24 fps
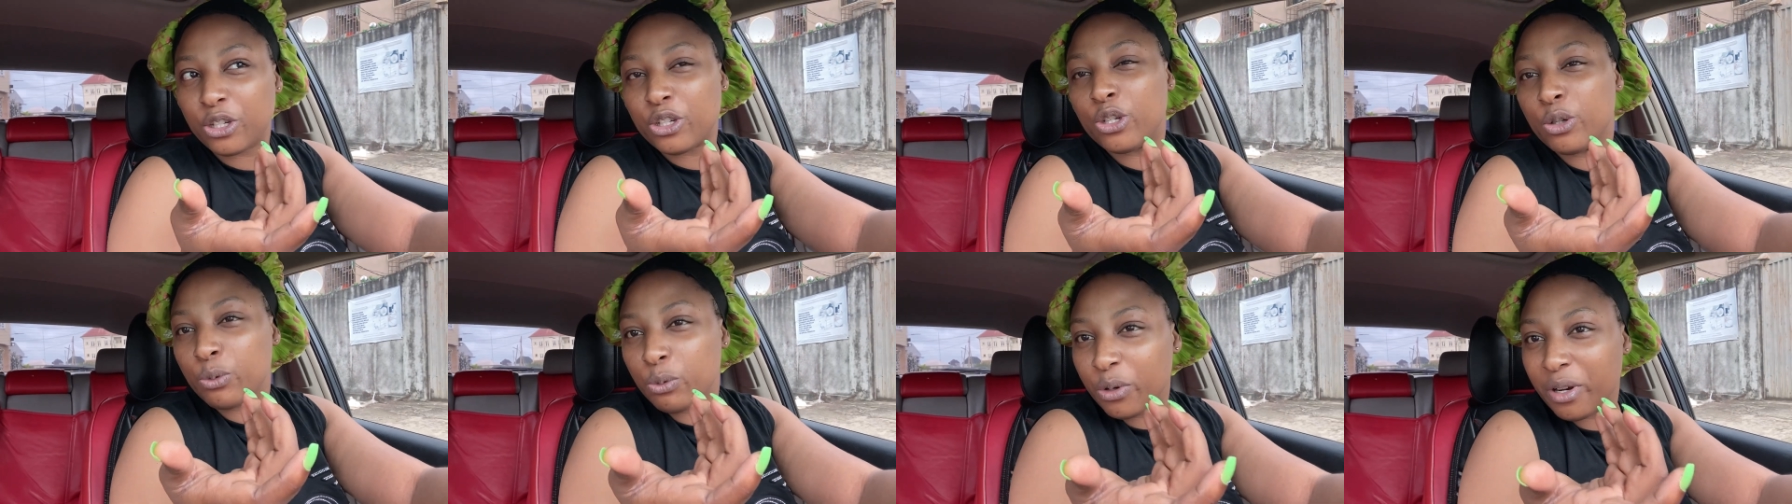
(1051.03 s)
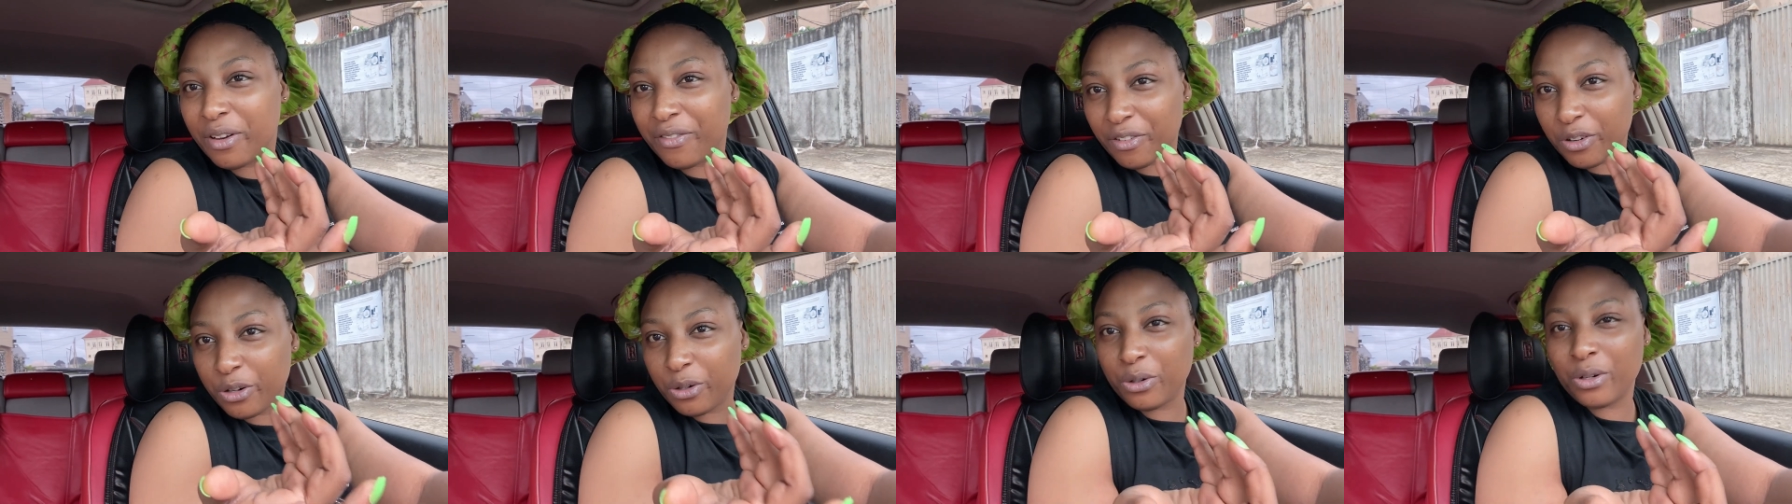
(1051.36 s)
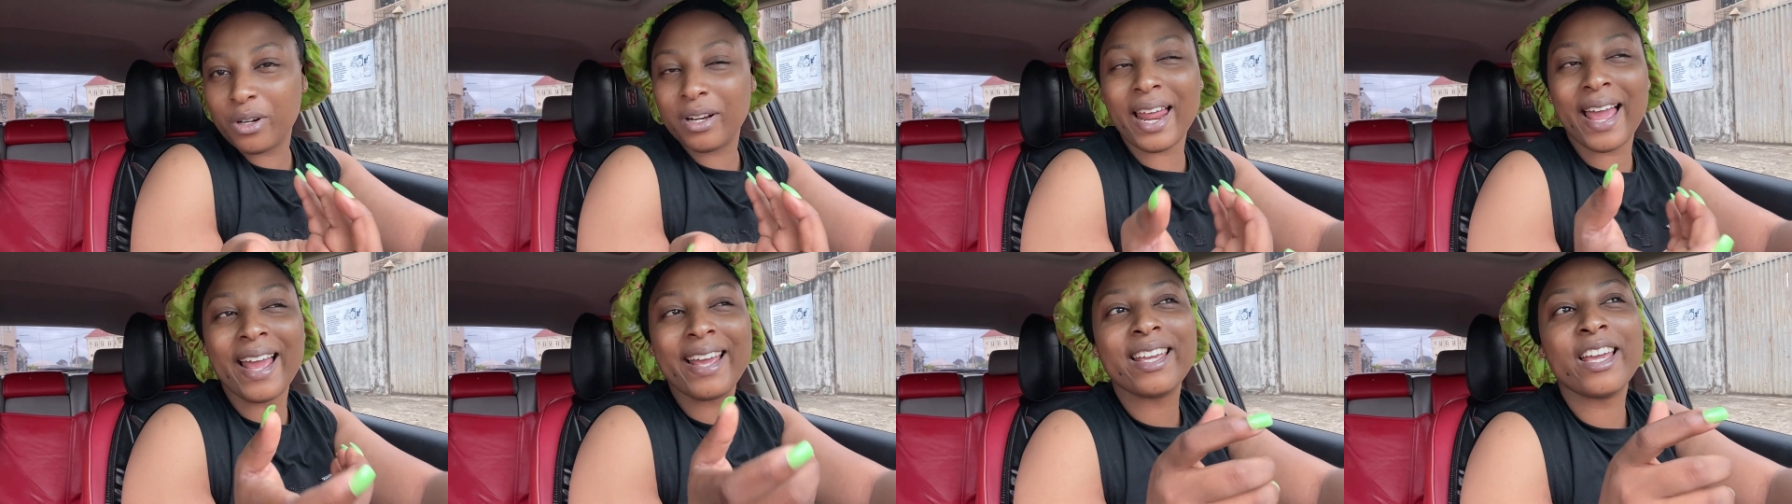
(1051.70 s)
you won't even
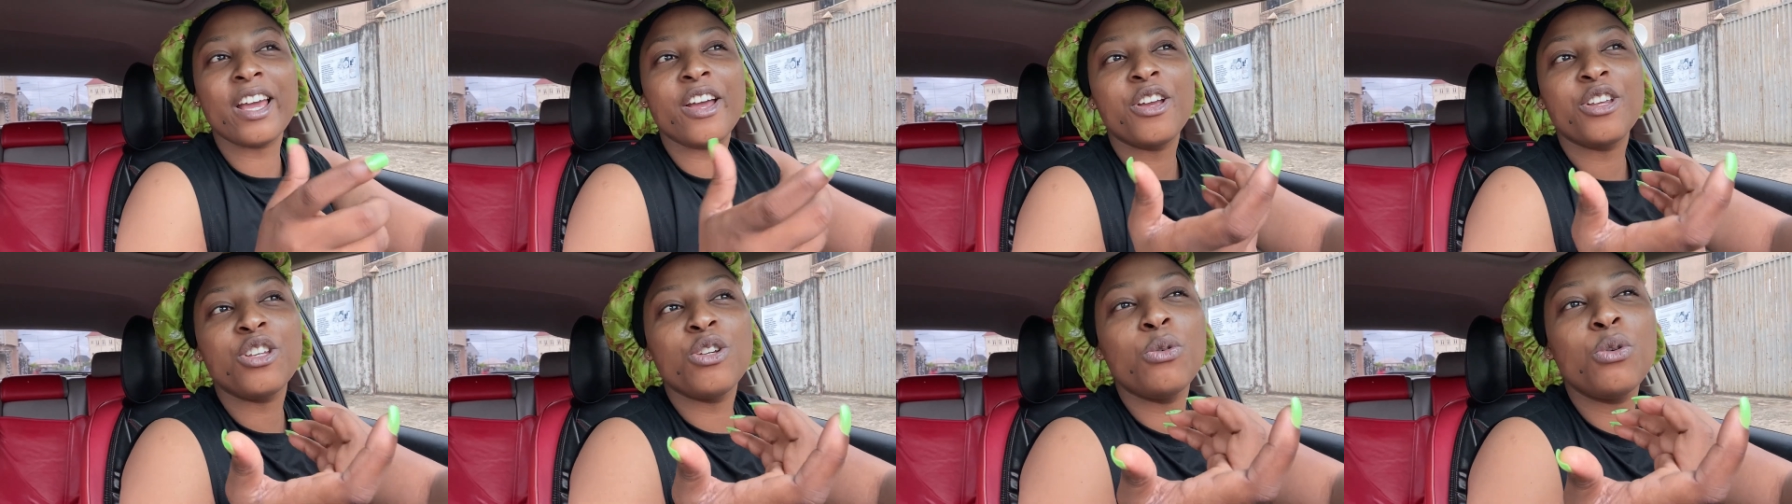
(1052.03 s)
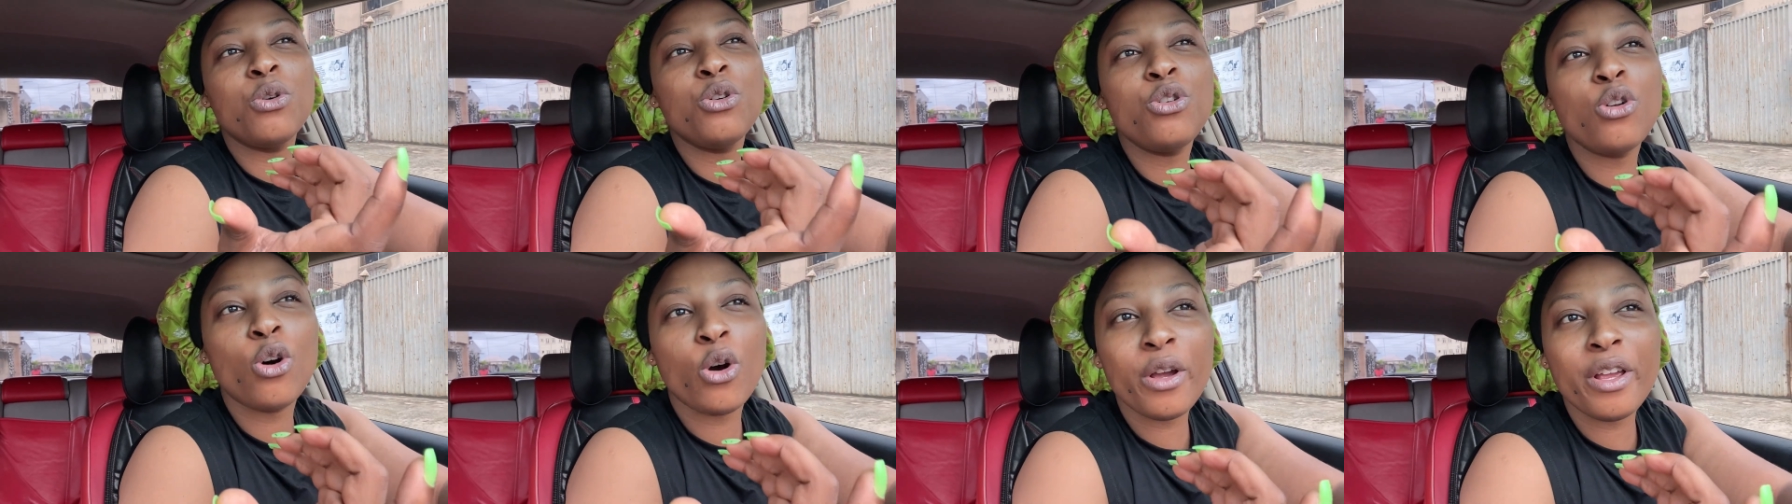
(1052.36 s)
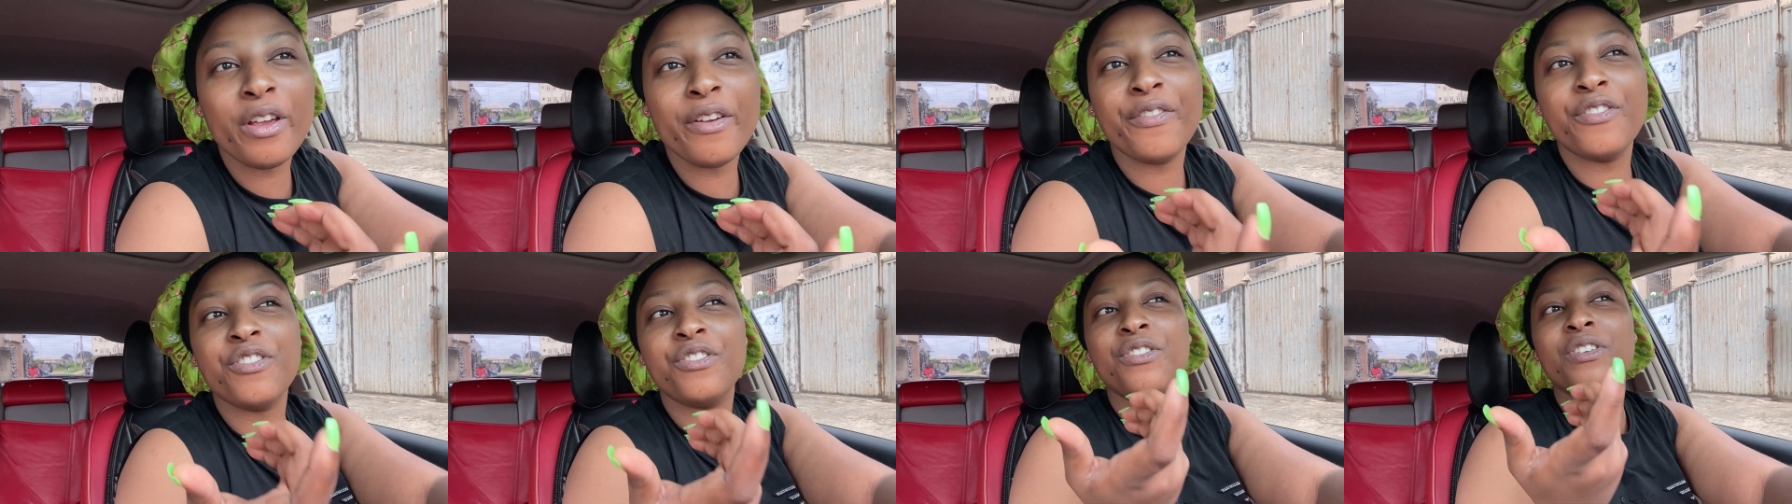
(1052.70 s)
like you will know
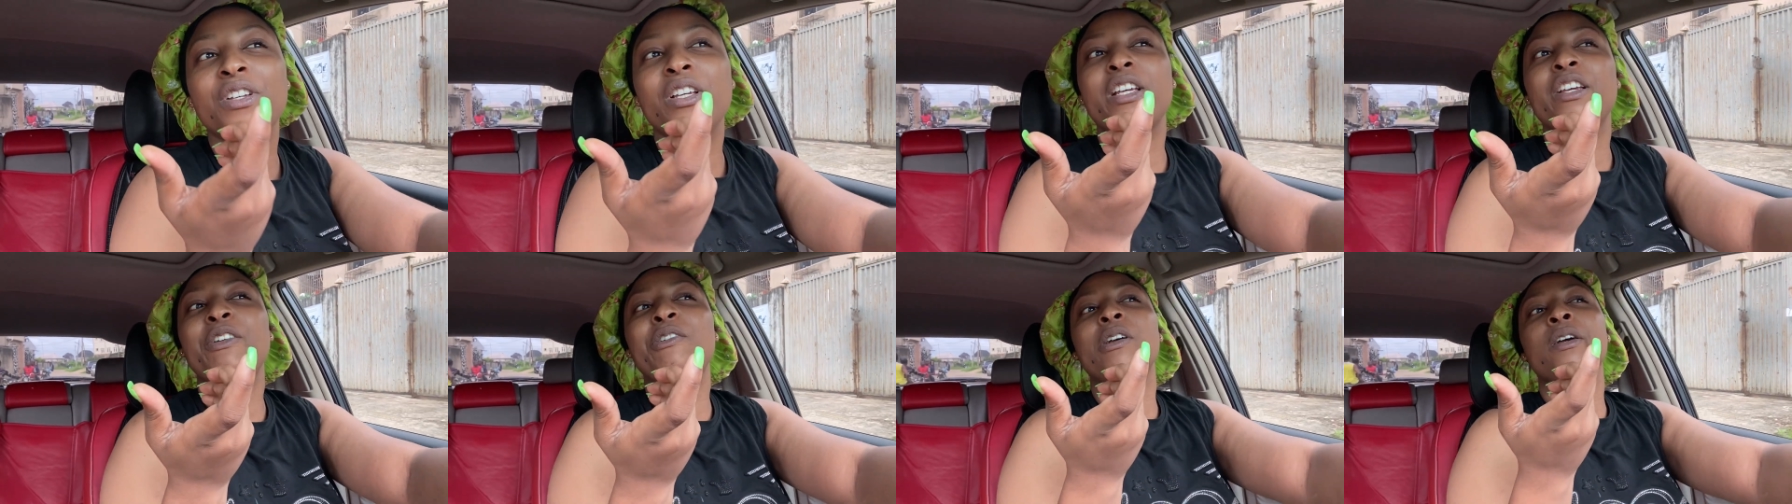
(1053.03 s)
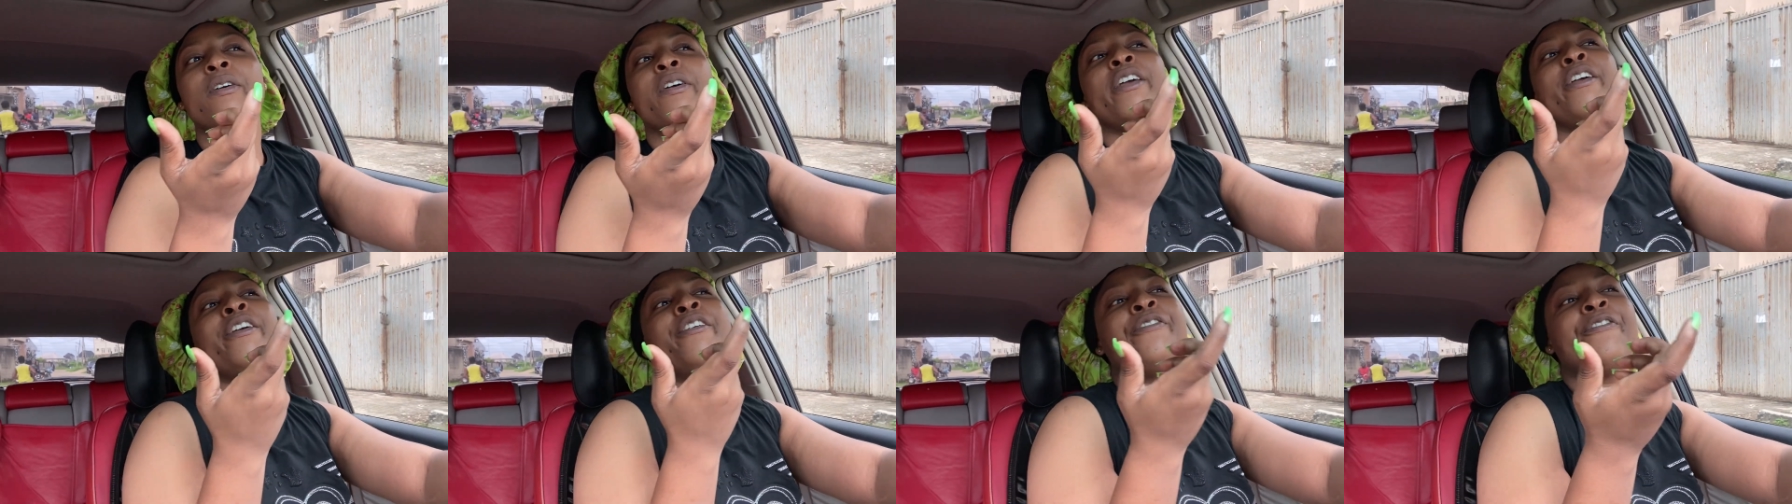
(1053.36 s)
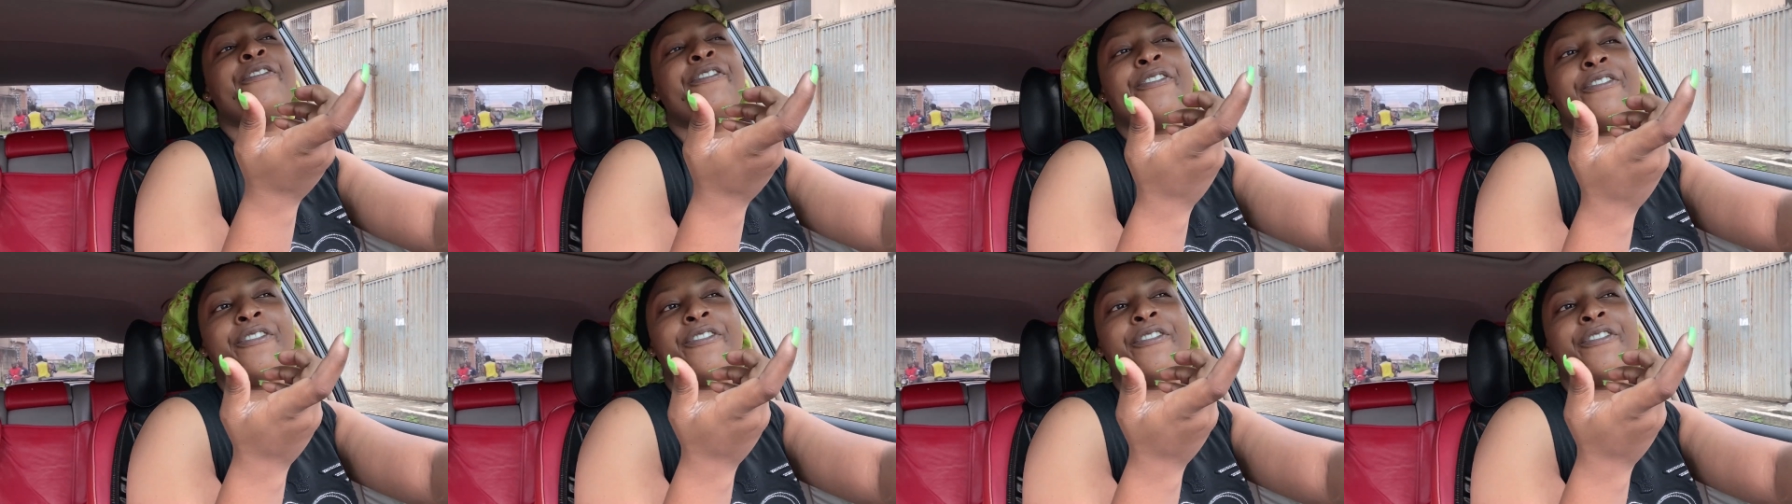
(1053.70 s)
if if if